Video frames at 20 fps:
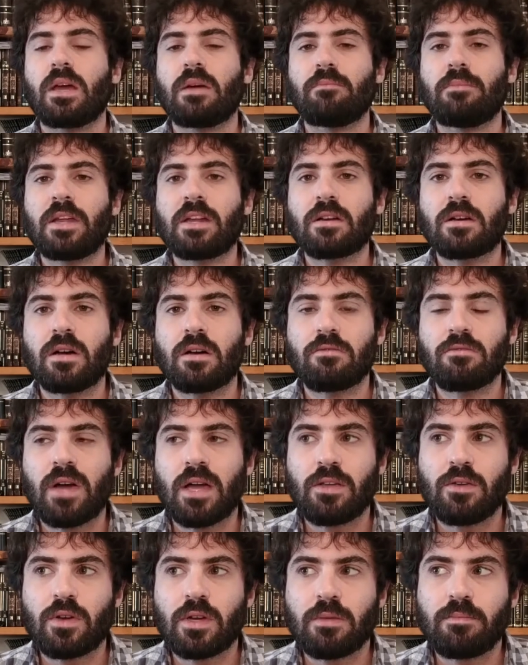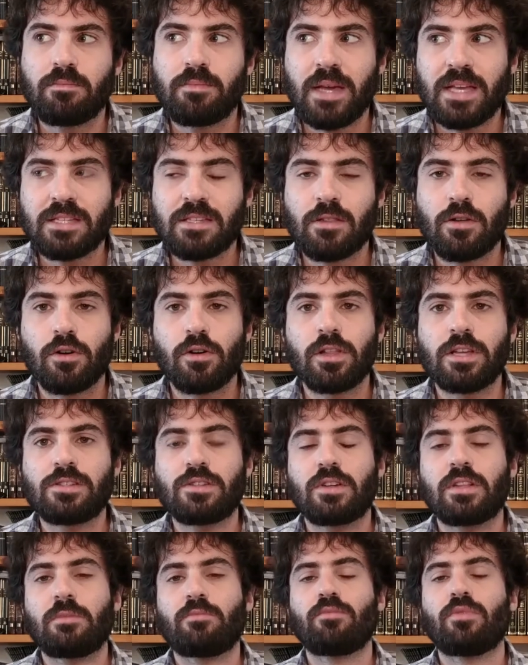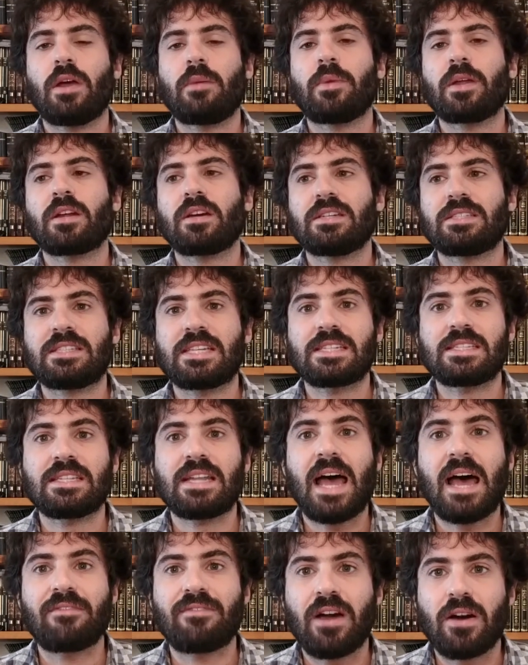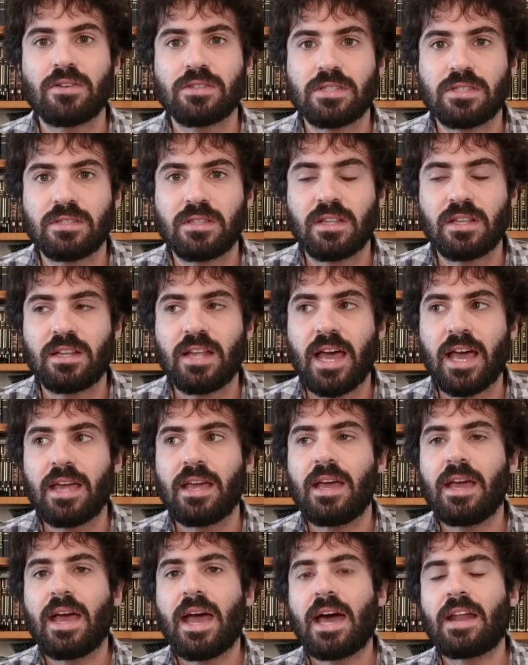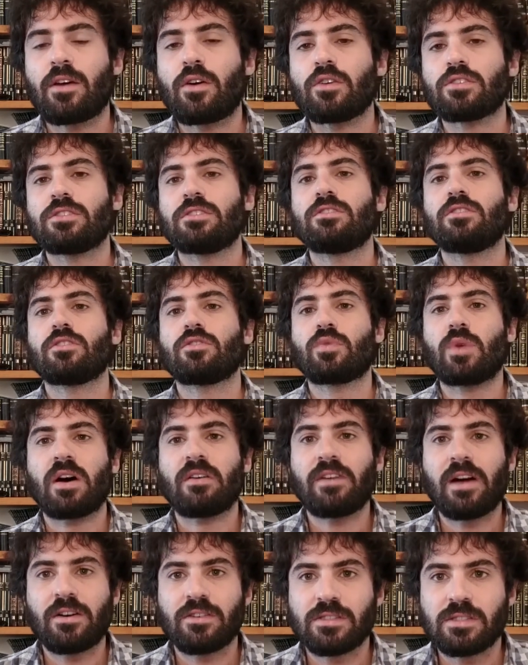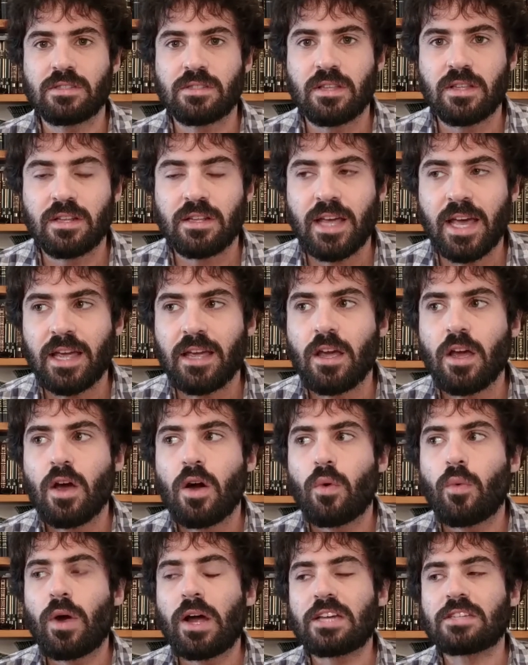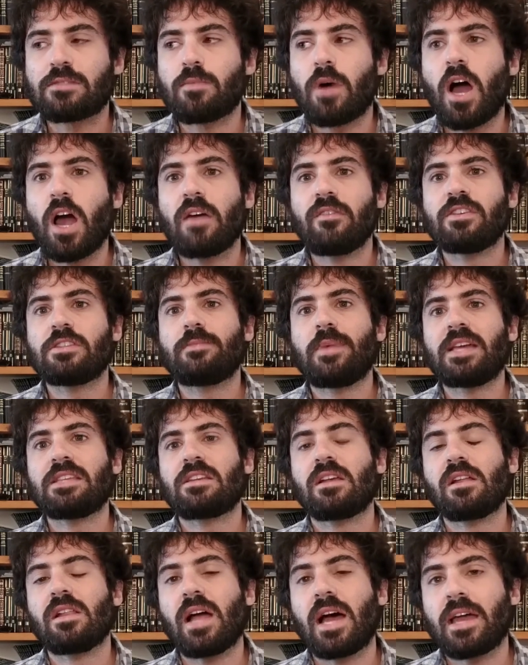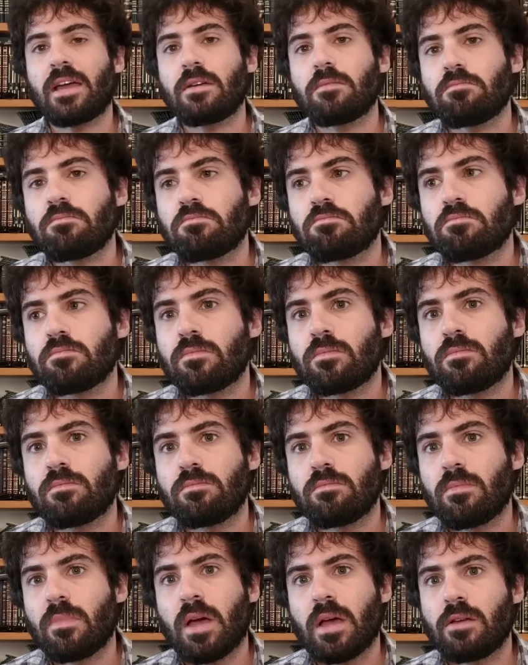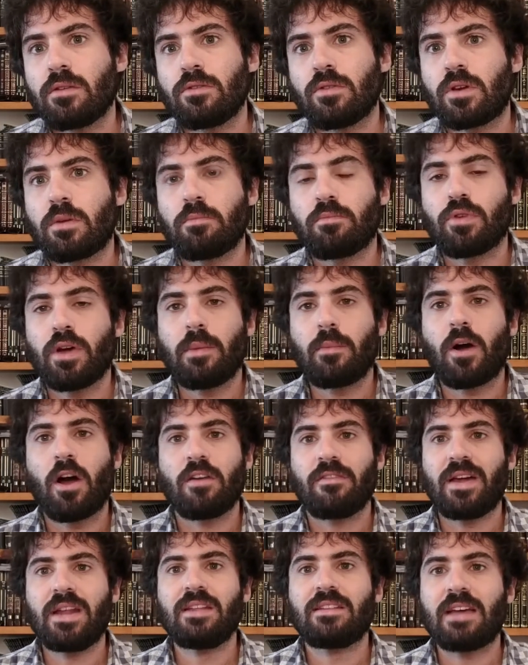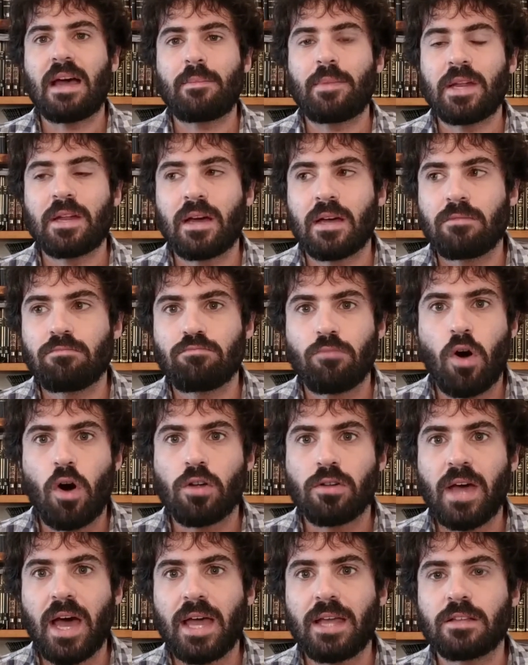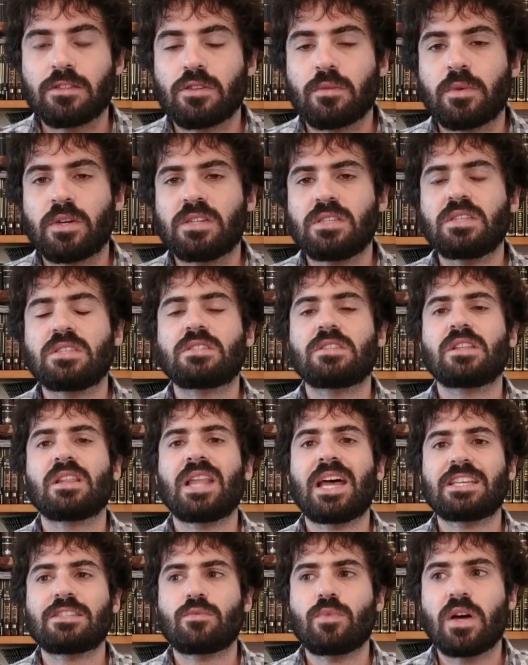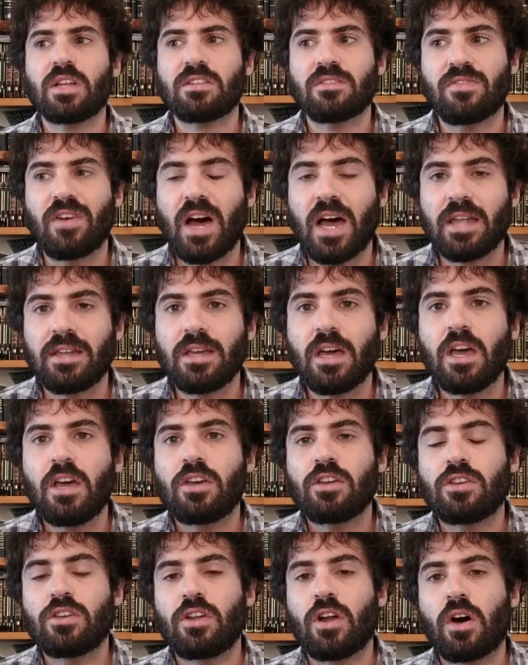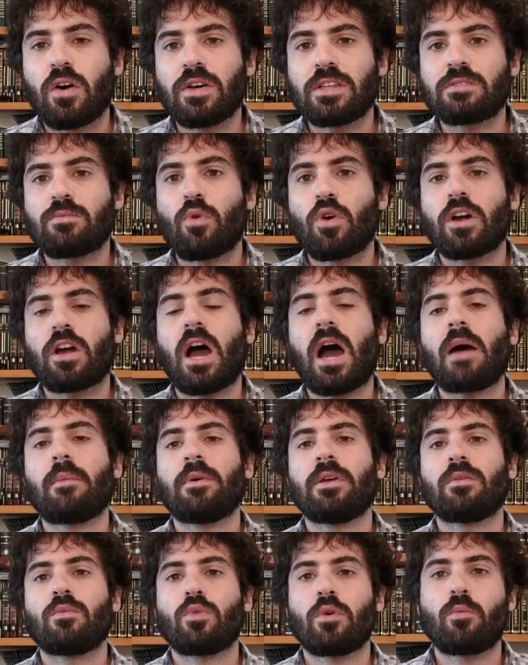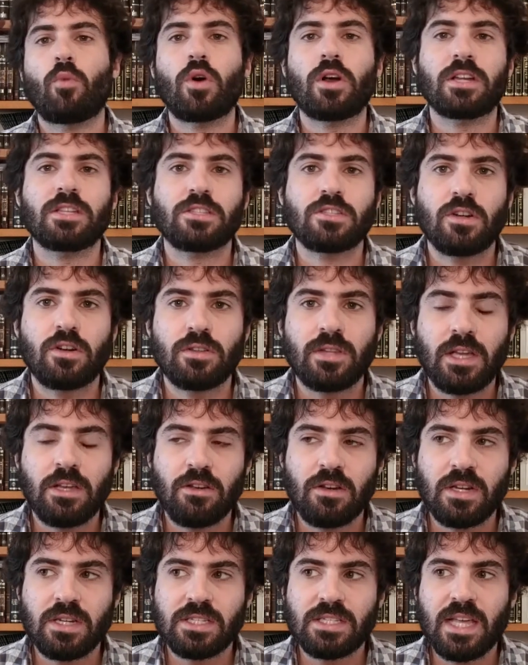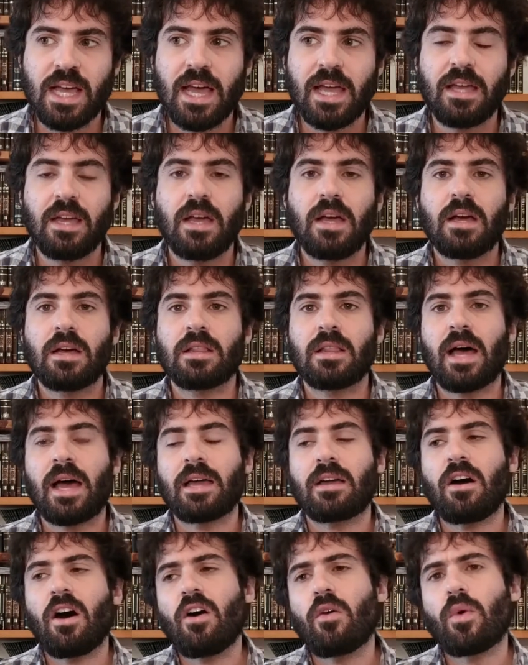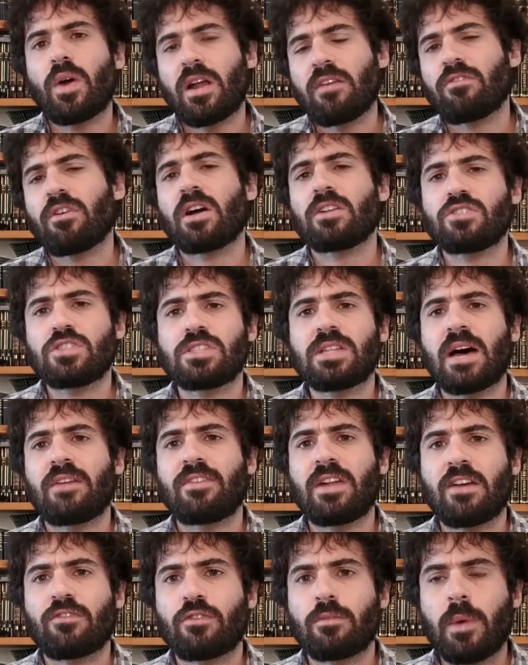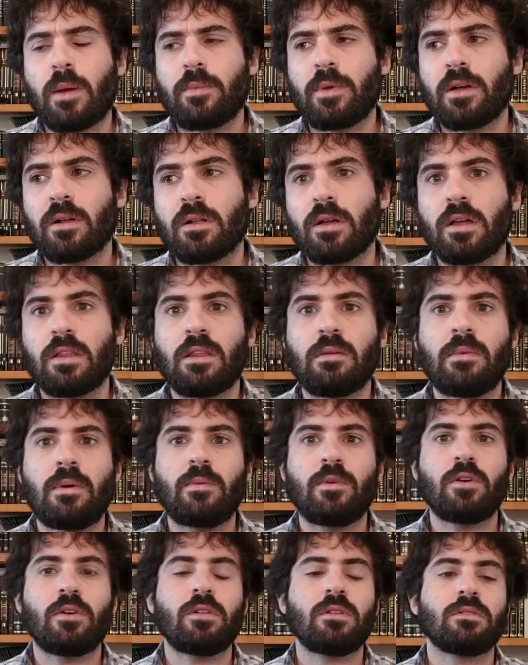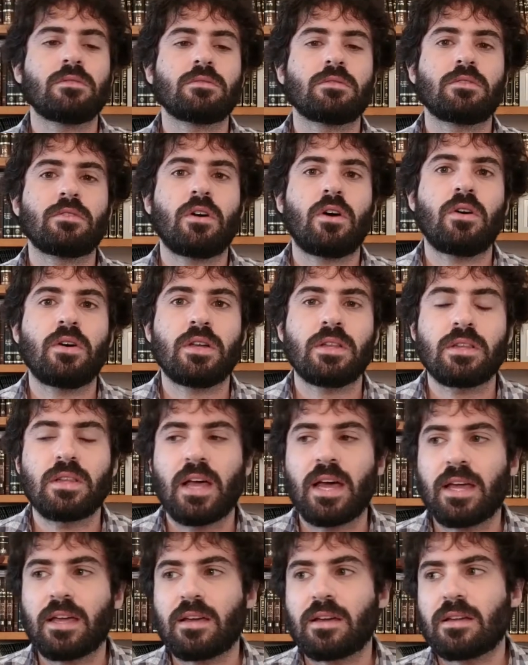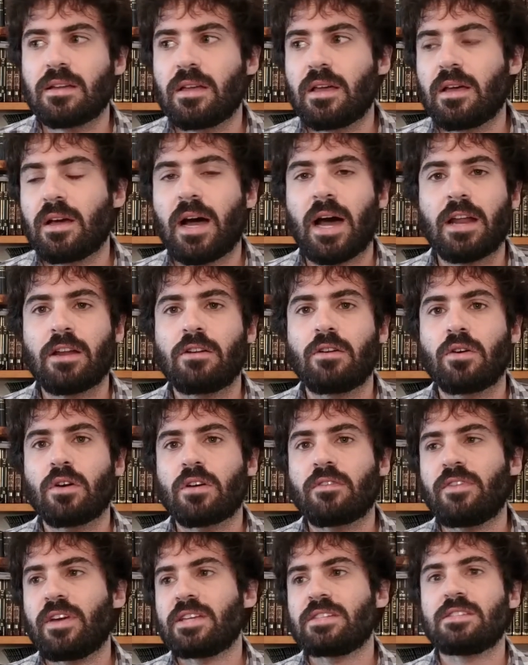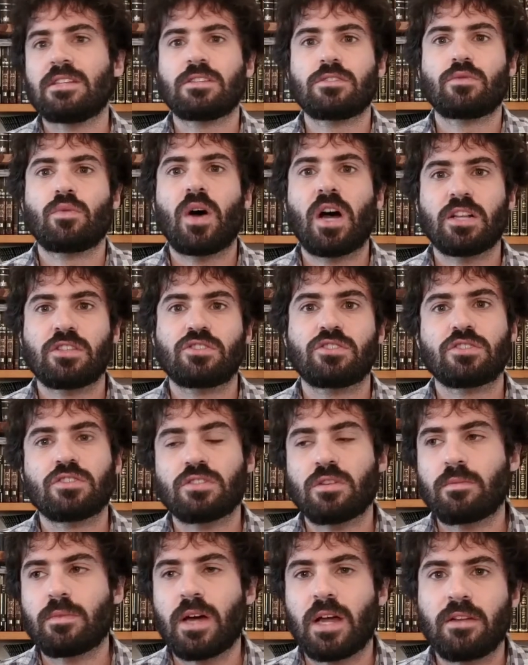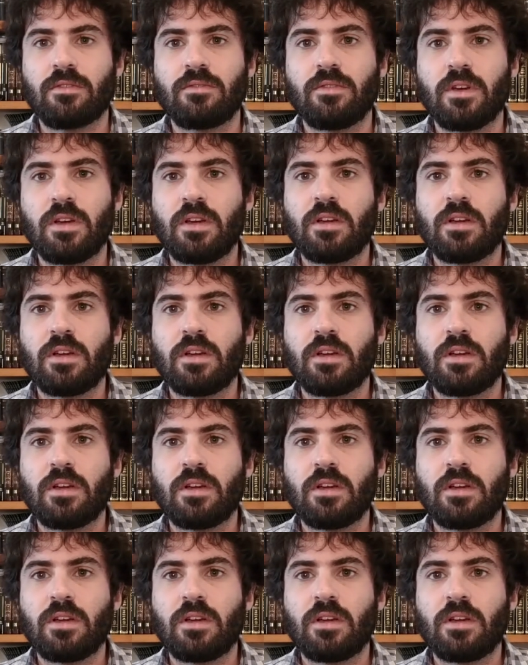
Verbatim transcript: Mincha, right, you could basically, the earliest you could pray mincha is six and a half hours into the day, and it goes until 12 hours into the day. Whereas Marv, it's basically like, you can pray Marv anytime at night, all night. So because it's less well defined, you know, it's more common, we're more concerned that you're going to say, like, oh, whatever, I'll just stop in after my meal. And then maybe you'll go and, like, I don't know, Chvesnisht, watch some kind of